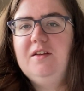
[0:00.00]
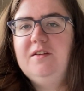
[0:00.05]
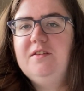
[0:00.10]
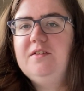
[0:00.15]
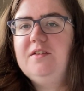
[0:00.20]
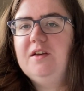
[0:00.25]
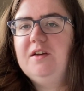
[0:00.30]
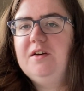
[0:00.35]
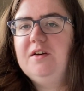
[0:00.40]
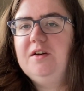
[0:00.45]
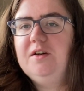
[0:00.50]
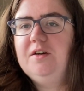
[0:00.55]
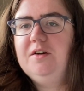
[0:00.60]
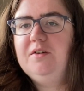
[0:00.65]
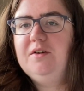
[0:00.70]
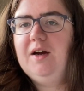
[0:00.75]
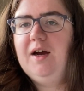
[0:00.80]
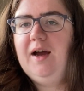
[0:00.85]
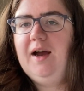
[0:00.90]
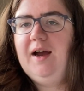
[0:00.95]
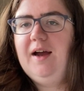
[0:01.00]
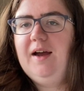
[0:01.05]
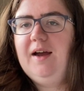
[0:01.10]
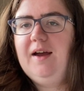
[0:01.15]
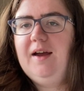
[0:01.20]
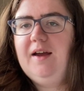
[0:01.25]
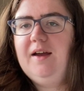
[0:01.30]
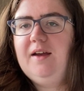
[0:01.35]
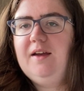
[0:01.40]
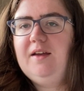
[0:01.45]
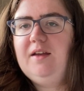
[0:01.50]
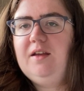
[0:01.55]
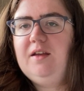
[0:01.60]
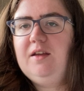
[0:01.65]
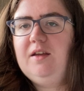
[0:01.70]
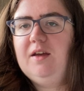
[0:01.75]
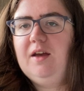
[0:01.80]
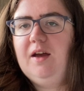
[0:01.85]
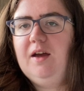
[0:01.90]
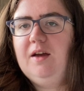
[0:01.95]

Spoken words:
So I